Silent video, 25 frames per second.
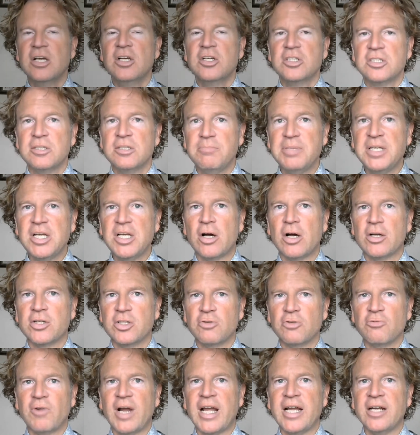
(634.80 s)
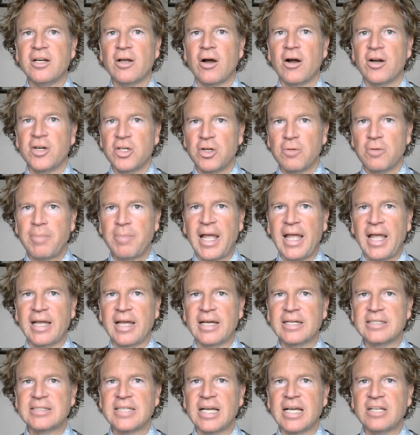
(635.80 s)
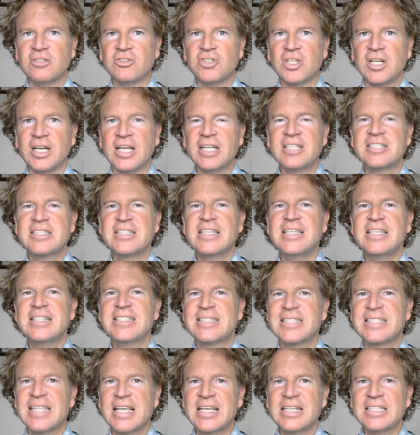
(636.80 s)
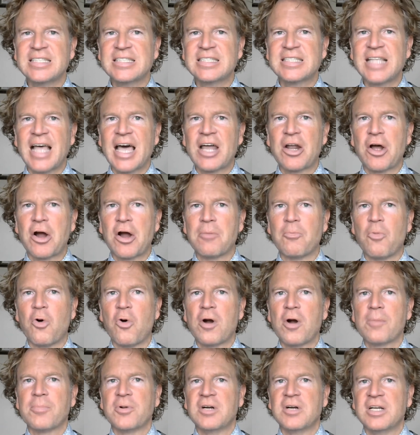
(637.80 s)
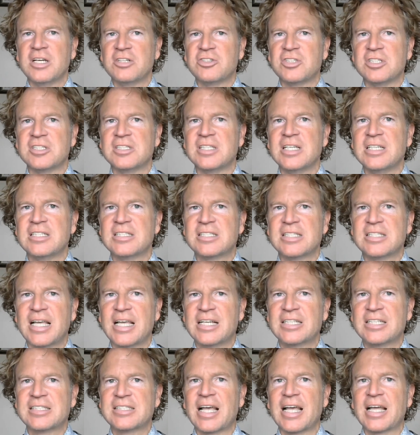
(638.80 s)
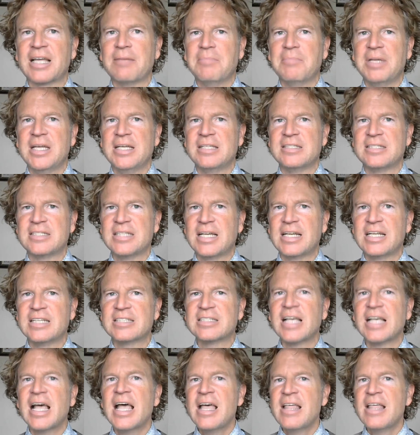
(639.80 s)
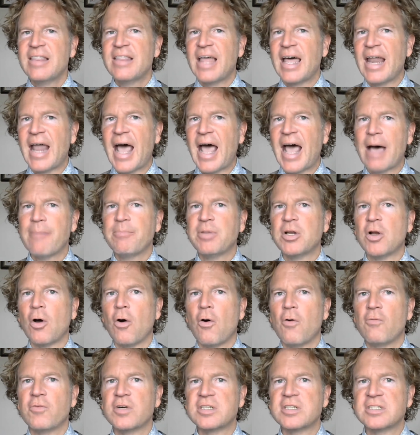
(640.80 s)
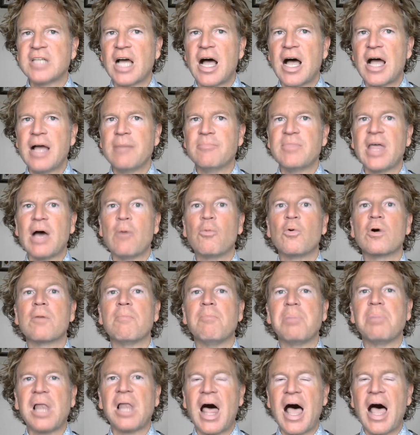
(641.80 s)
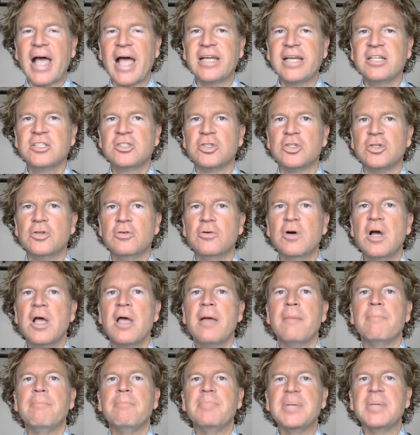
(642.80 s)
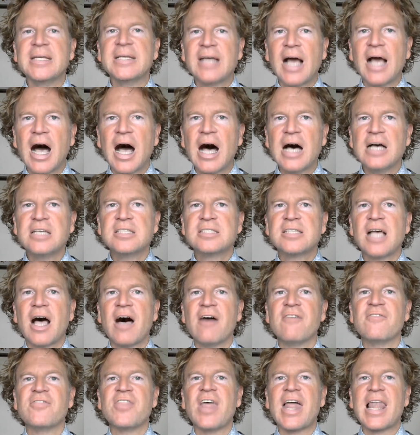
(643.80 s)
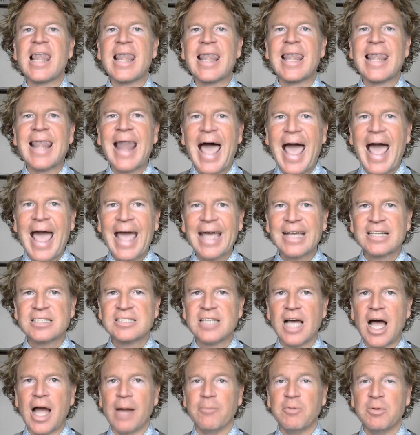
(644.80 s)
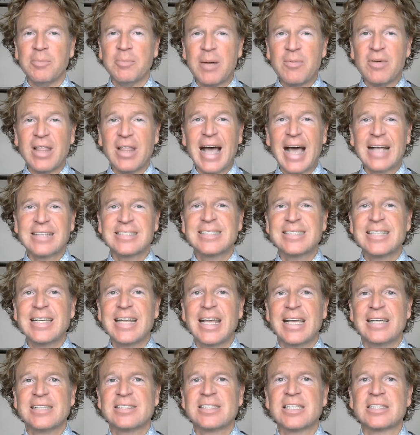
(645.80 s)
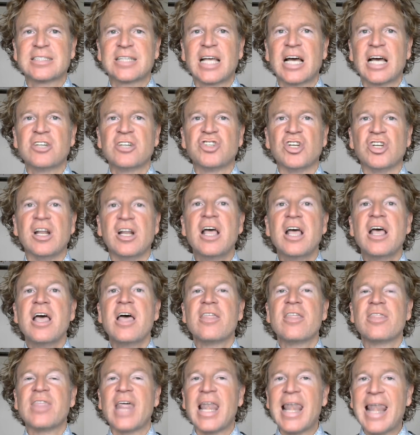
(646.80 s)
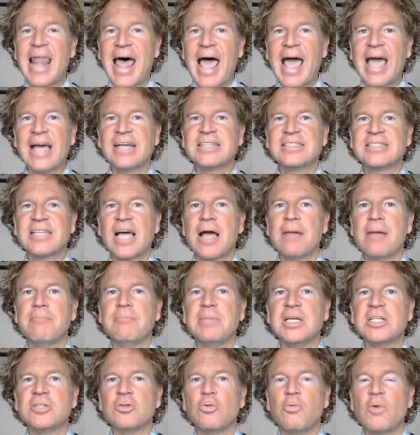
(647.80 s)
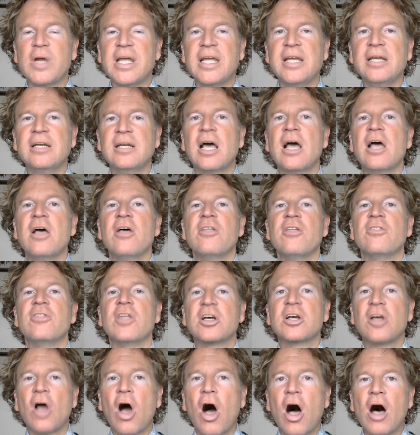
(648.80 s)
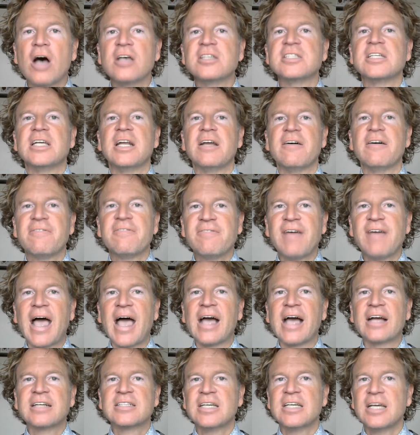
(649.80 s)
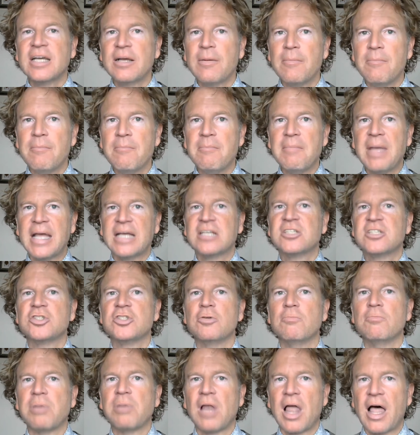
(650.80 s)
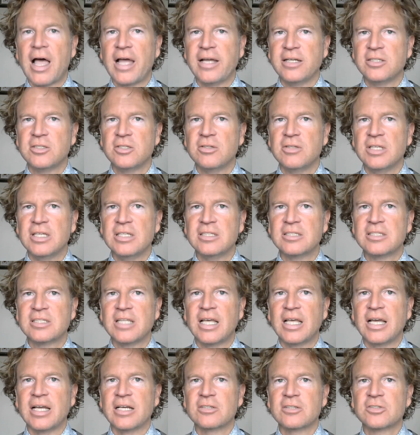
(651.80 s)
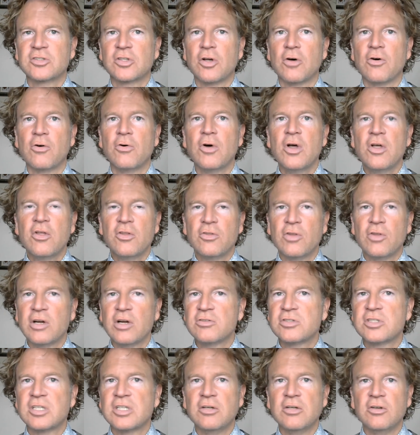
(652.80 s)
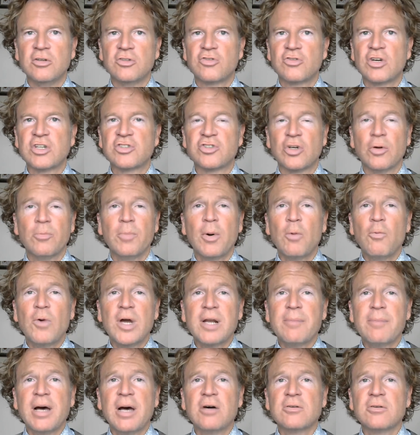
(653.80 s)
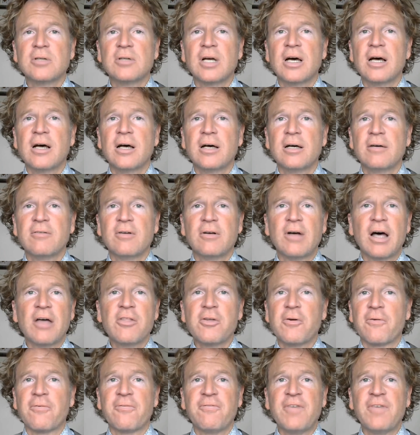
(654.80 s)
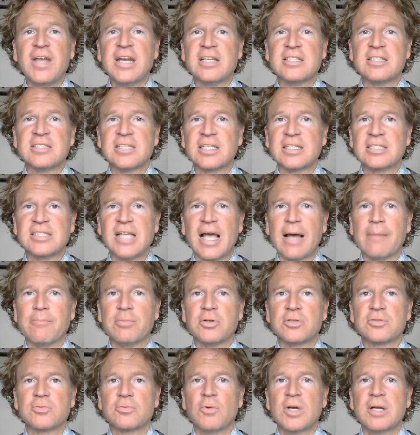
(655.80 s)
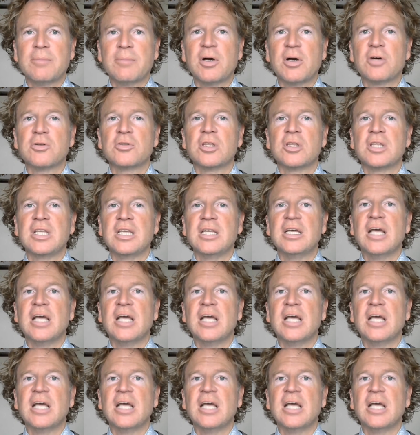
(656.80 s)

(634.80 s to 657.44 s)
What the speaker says: to be on your radar and you're paying attention. It's these things that are more pernicious, these things that can be insidious, that happen over time, that we're blind to because of the lag time. Remember, that's today's discussion. The lag time between the cause and effect makes you blind to these things. So there's the nutritional. But what about other fitness examples? What about the